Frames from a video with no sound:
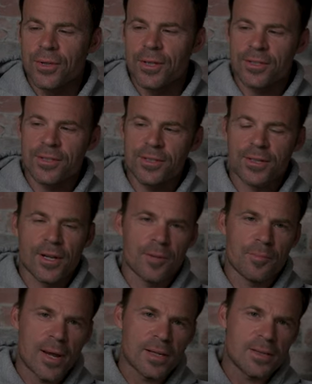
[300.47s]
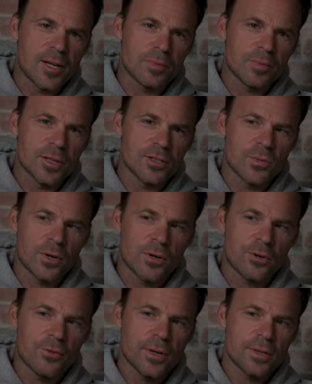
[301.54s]
you can sit there, bank the airplane 20
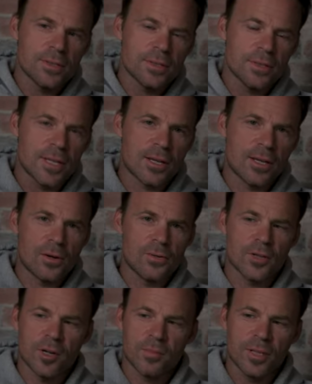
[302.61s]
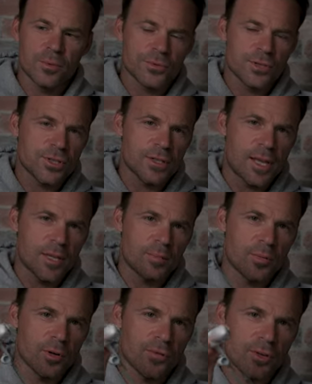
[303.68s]
degrees, let go, and the airplane will just stay in a
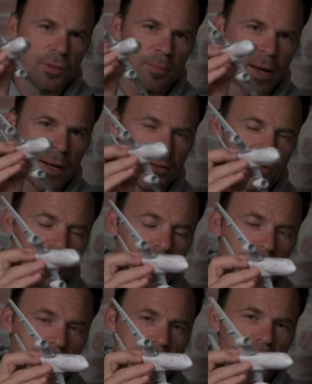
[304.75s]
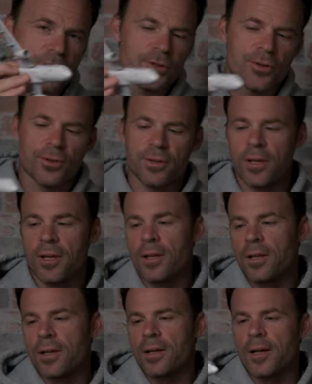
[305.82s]
perfectly banked 20 degree turn.
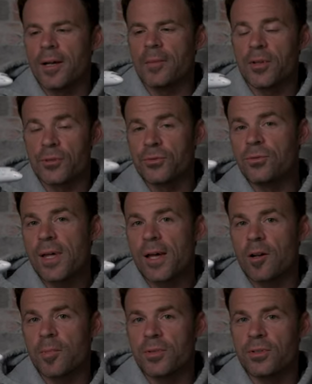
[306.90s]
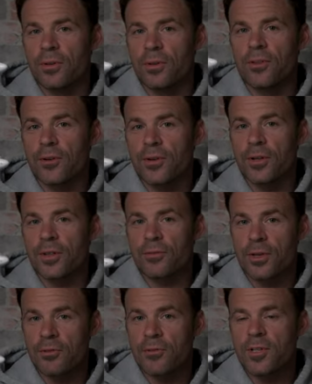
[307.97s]
It'll do that up until
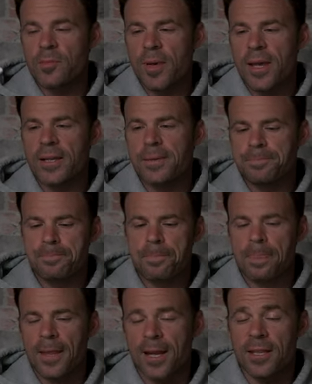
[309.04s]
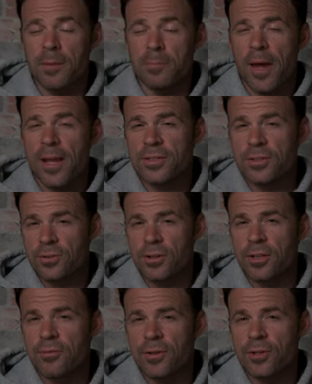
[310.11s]
33 degrees of bank. Anything past
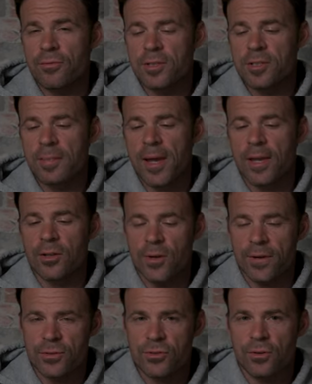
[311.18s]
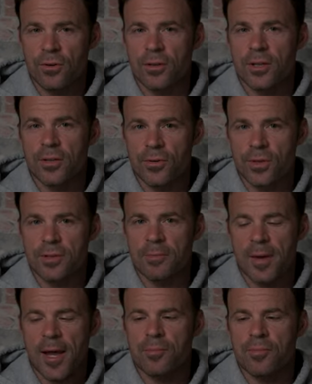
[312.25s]
33 degrees of bank, and you have to start increasing
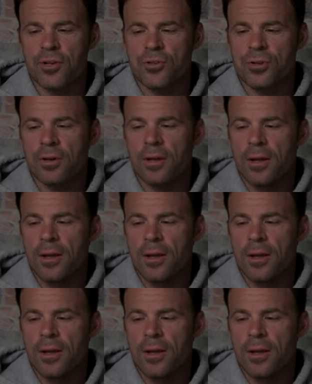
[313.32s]
back pressure